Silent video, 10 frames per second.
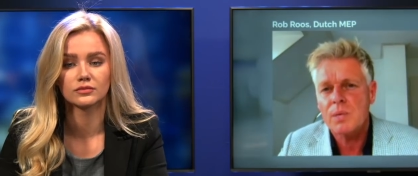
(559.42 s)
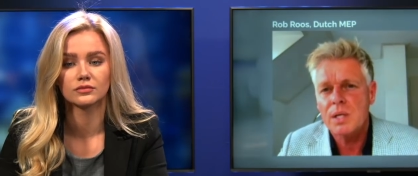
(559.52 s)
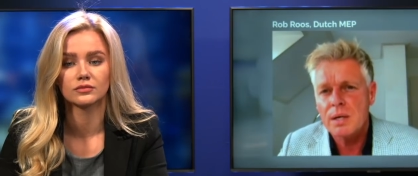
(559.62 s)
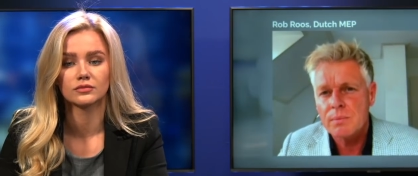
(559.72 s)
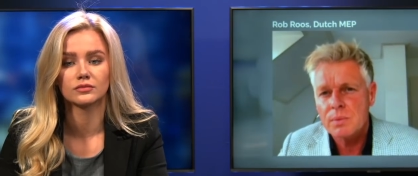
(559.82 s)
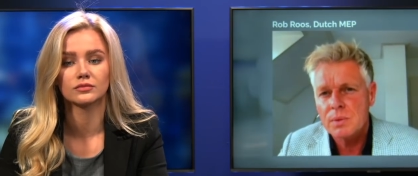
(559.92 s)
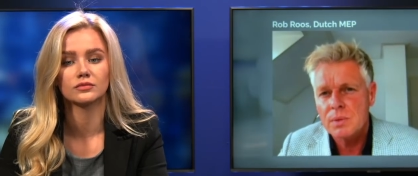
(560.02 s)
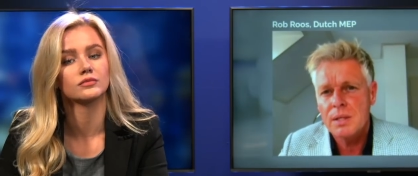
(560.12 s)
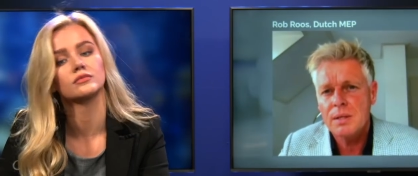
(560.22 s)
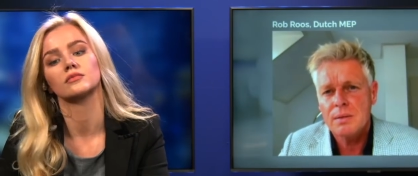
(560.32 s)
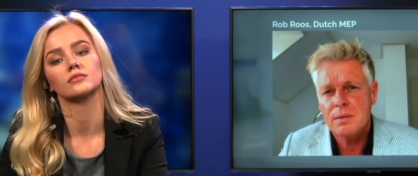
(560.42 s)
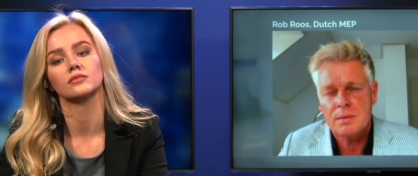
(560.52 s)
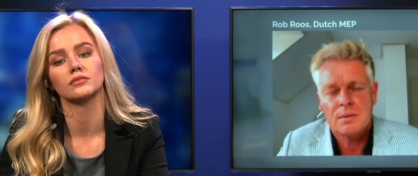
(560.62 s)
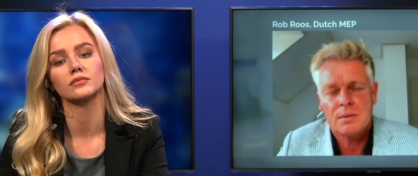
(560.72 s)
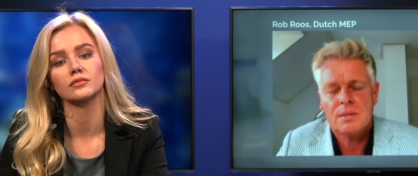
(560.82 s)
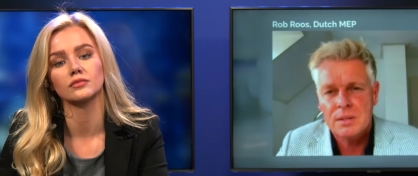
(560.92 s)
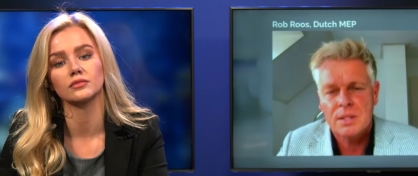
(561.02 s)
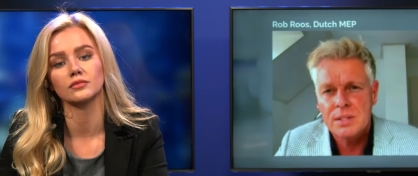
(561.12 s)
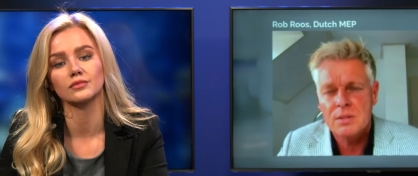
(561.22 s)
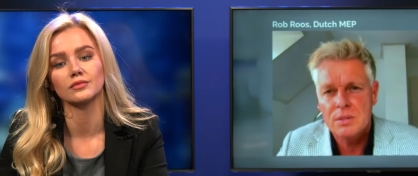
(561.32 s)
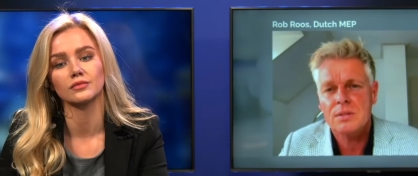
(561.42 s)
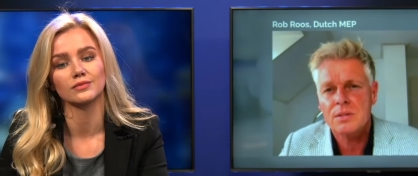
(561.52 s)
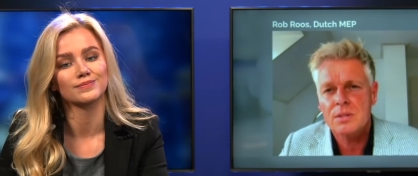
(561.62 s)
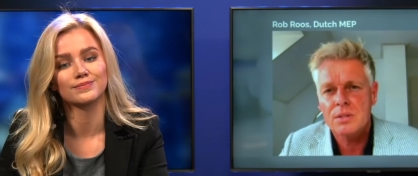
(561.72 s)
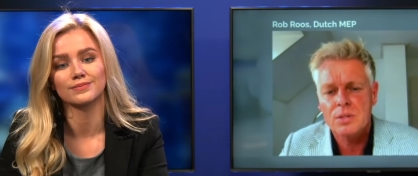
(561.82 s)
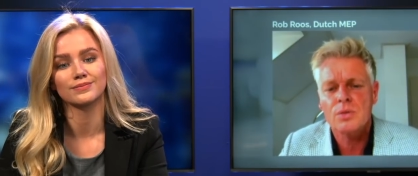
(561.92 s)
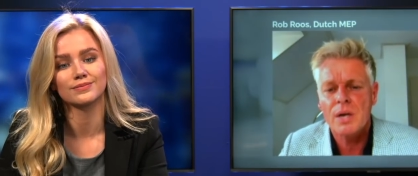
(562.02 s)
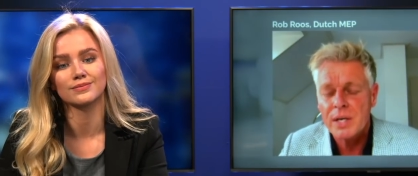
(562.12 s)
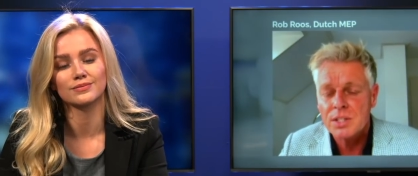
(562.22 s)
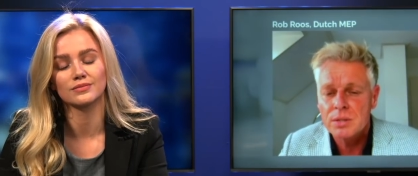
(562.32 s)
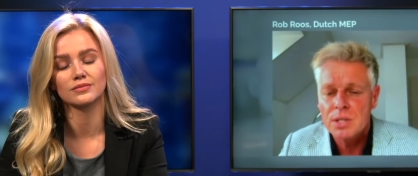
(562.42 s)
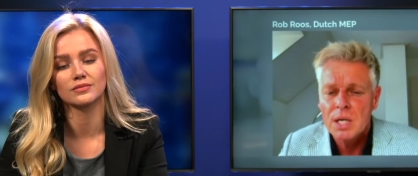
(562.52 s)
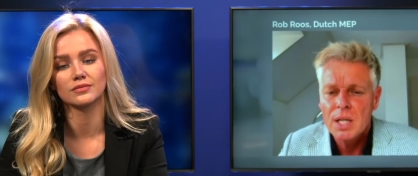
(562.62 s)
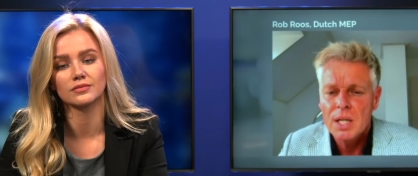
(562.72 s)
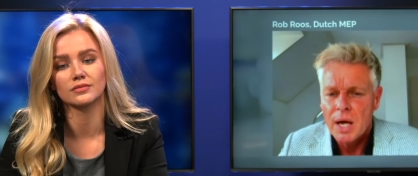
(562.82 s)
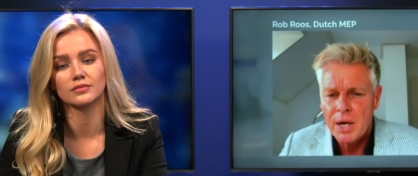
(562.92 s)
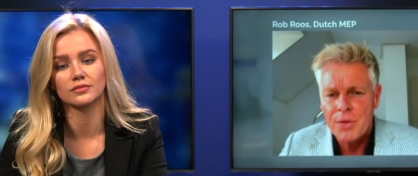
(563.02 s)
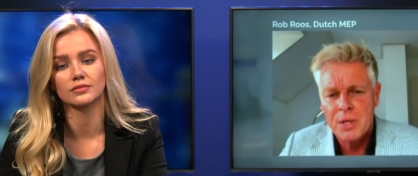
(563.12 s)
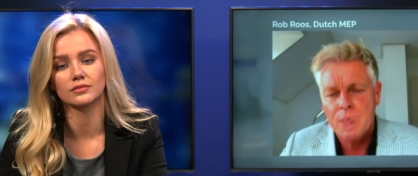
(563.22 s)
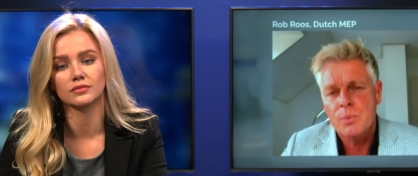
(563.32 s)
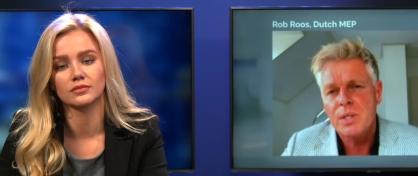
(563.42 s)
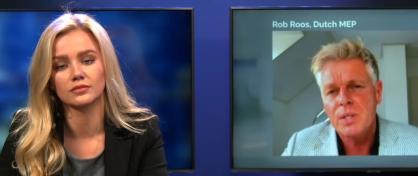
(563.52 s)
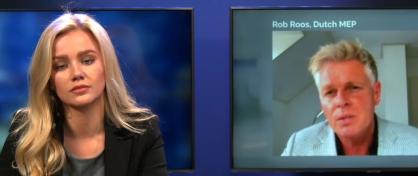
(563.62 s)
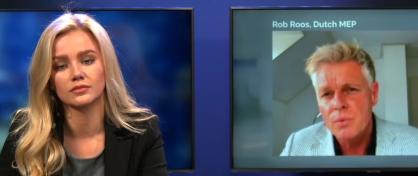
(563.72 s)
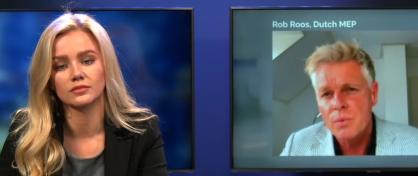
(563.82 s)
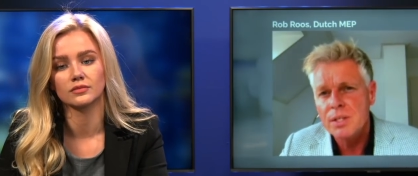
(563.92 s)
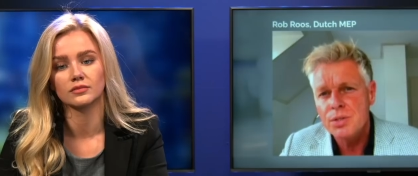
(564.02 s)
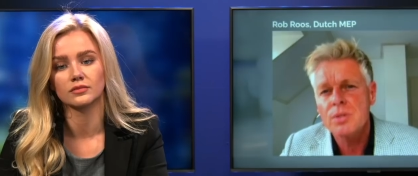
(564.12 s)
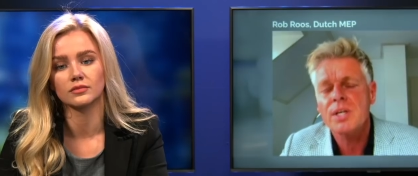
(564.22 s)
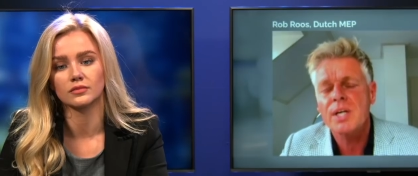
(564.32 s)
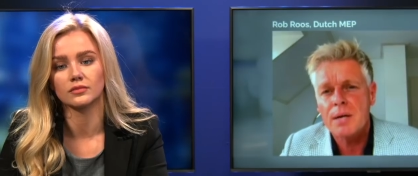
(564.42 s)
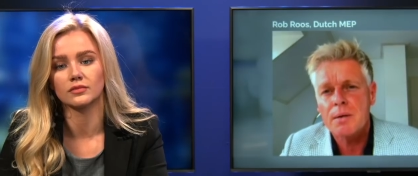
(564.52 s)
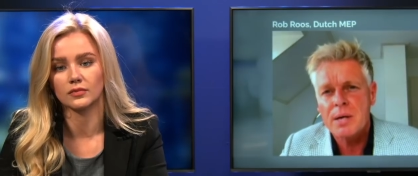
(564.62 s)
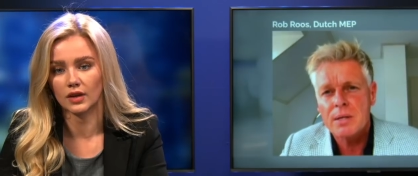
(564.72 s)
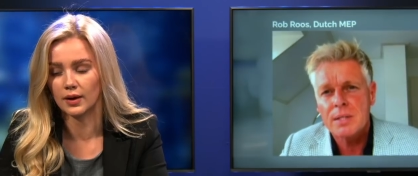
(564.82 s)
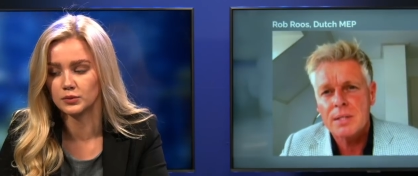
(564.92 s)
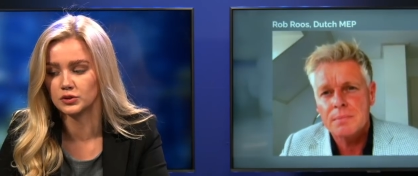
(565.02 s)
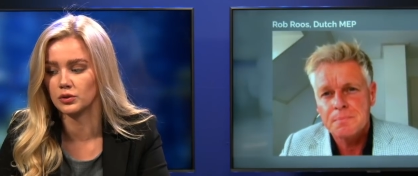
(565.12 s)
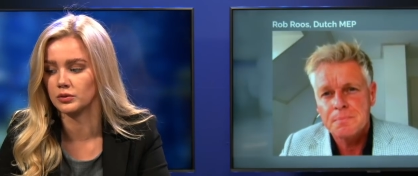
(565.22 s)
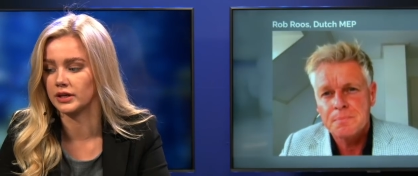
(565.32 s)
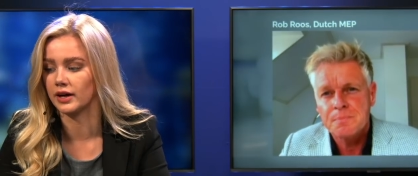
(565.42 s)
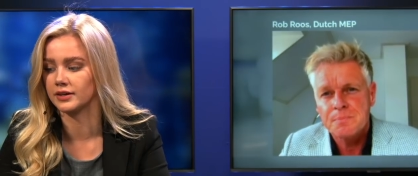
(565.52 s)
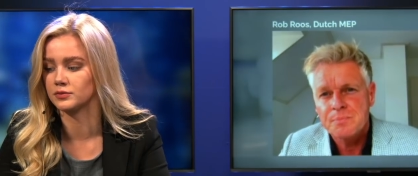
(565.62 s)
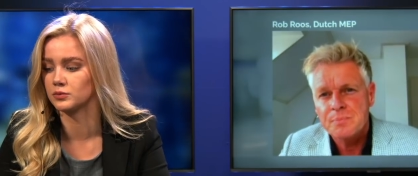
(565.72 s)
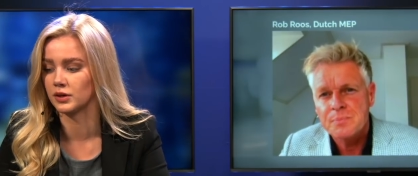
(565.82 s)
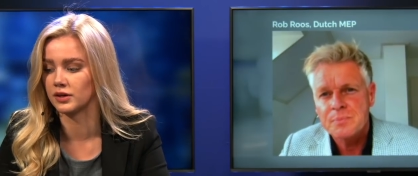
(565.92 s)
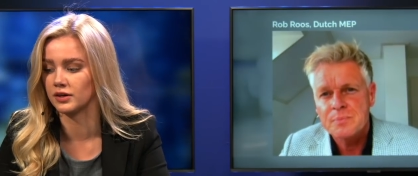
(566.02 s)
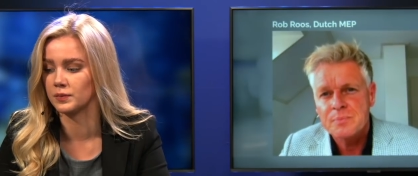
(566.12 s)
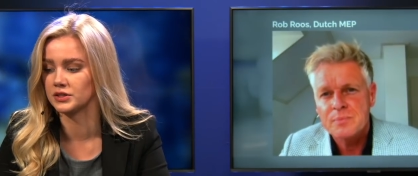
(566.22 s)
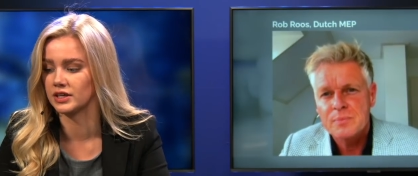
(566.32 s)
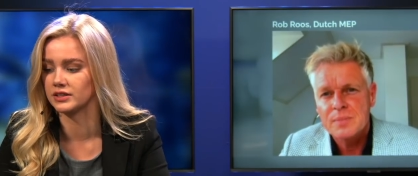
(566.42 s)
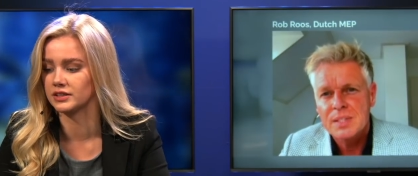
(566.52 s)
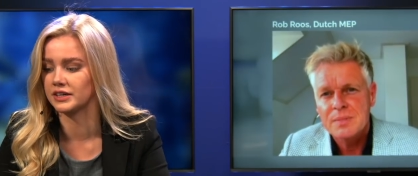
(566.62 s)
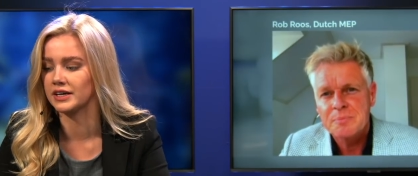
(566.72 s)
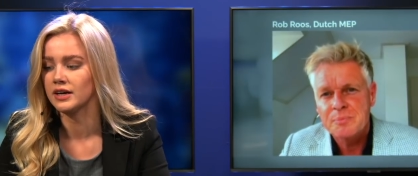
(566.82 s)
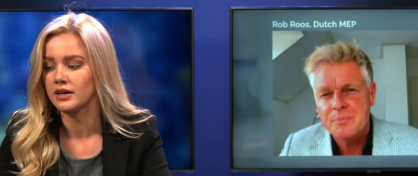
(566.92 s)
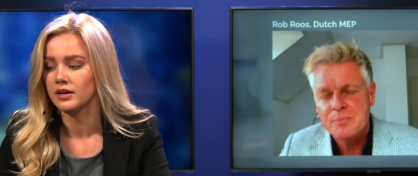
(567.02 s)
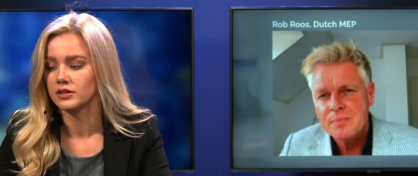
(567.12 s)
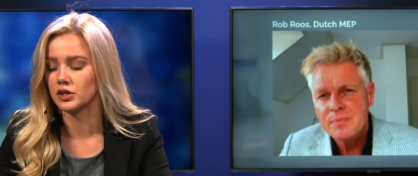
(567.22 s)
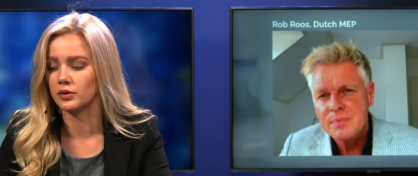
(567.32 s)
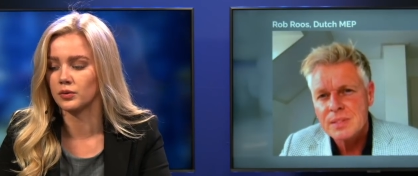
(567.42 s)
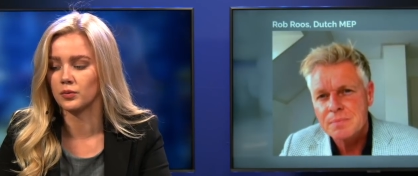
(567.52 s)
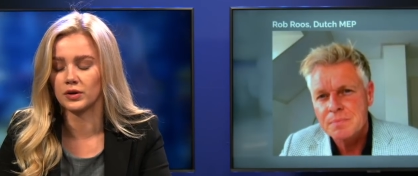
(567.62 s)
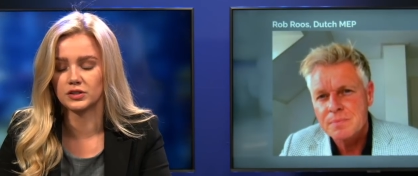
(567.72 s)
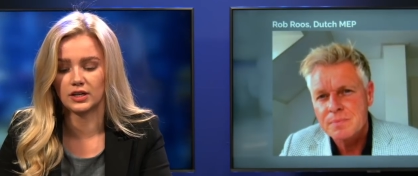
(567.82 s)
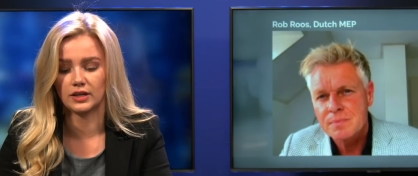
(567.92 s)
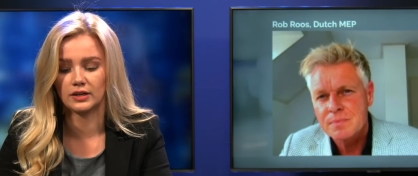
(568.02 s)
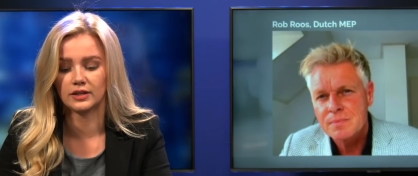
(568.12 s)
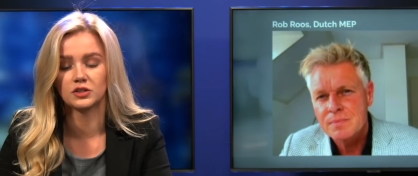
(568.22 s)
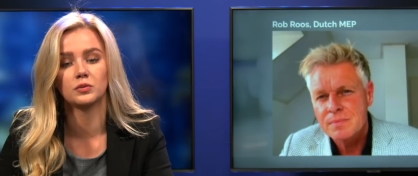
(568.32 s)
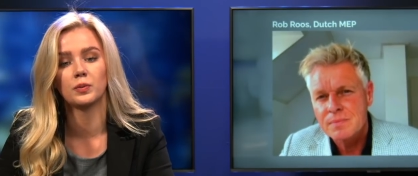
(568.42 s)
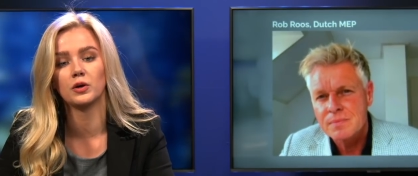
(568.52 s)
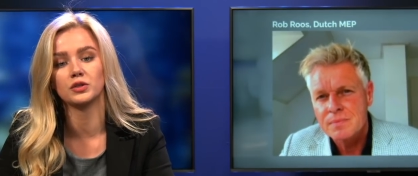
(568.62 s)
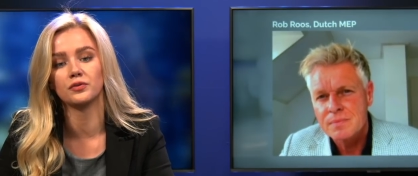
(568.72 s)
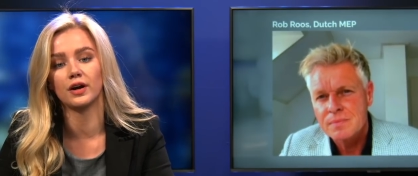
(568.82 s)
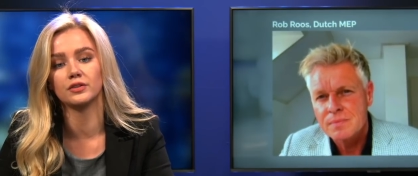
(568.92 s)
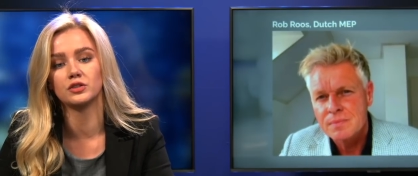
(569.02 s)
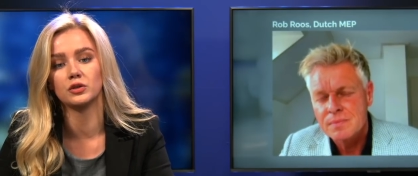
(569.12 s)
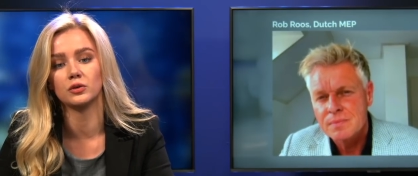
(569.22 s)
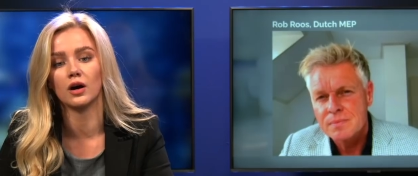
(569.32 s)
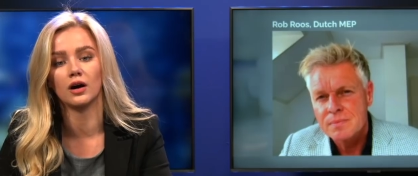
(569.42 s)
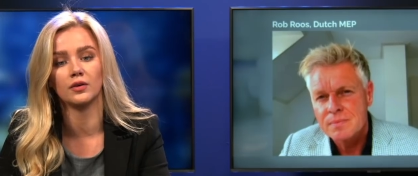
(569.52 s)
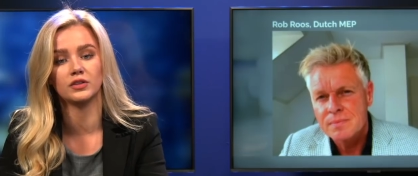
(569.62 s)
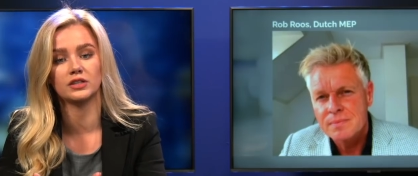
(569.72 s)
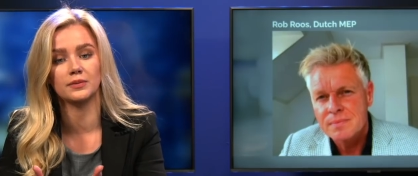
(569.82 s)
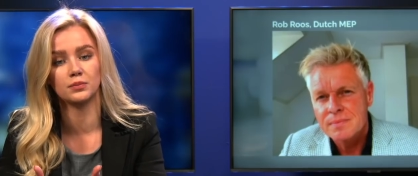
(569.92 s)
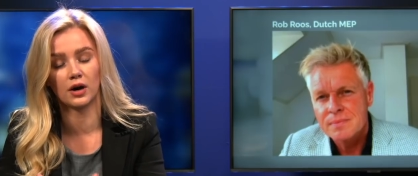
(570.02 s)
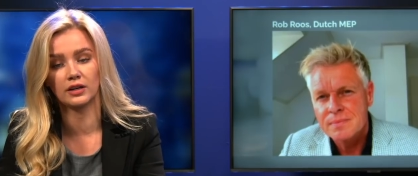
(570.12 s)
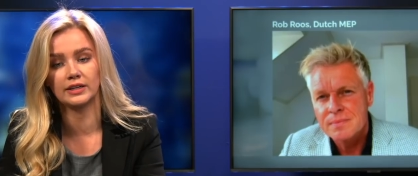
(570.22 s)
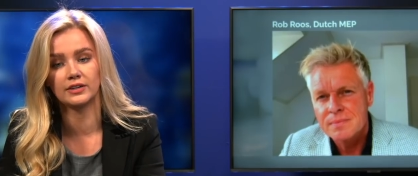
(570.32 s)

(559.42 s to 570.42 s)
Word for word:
Speaker 1: that's not the, the good direction. And I think we really should care about that.
Speaker 2: Absolutely. I 100% agree. So we're saying this could pose a threat to obviously bodily